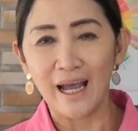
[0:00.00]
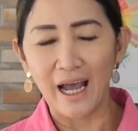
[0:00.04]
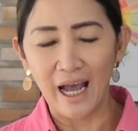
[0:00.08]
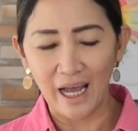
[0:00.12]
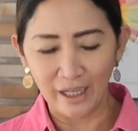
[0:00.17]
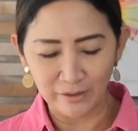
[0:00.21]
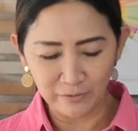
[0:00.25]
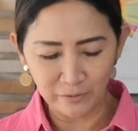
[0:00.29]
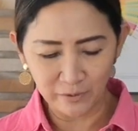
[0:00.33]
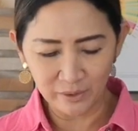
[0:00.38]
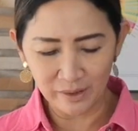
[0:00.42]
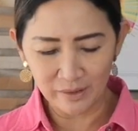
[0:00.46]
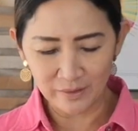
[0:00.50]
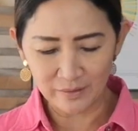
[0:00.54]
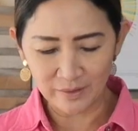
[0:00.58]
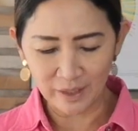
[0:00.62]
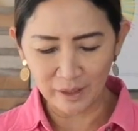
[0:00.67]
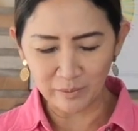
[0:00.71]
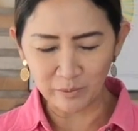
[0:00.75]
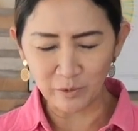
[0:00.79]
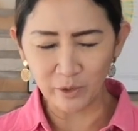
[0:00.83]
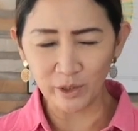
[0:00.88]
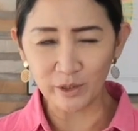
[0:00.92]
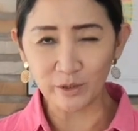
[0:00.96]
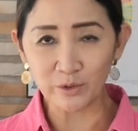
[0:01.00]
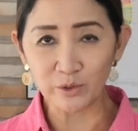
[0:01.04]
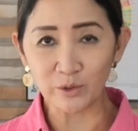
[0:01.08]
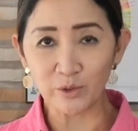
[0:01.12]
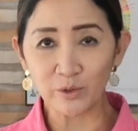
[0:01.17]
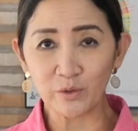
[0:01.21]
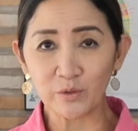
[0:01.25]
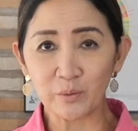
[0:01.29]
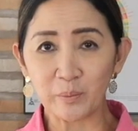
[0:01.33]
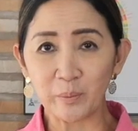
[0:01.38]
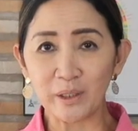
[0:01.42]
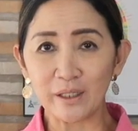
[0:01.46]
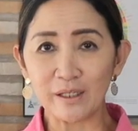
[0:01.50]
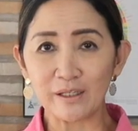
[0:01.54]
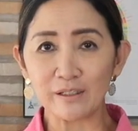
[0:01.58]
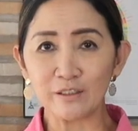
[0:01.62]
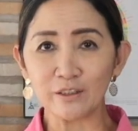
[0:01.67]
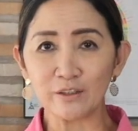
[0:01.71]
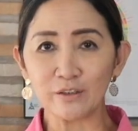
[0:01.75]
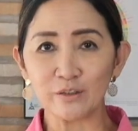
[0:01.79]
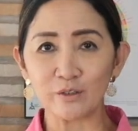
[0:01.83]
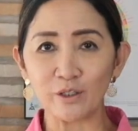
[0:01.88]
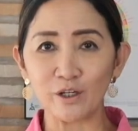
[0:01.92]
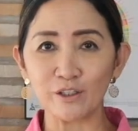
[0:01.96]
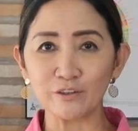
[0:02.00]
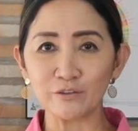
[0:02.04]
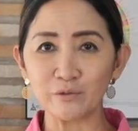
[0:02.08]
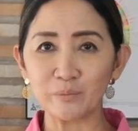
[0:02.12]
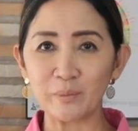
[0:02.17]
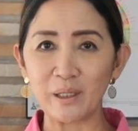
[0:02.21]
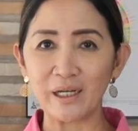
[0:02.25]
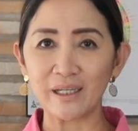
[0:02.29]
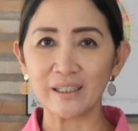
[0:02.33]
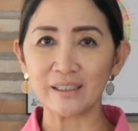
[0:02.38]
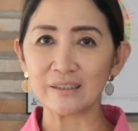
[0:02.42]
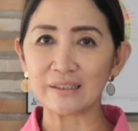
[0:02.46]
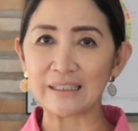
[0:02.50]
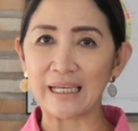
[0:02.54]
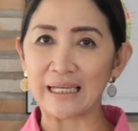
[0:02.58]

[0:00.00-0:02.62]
and for this I'm going to use sprinkles of my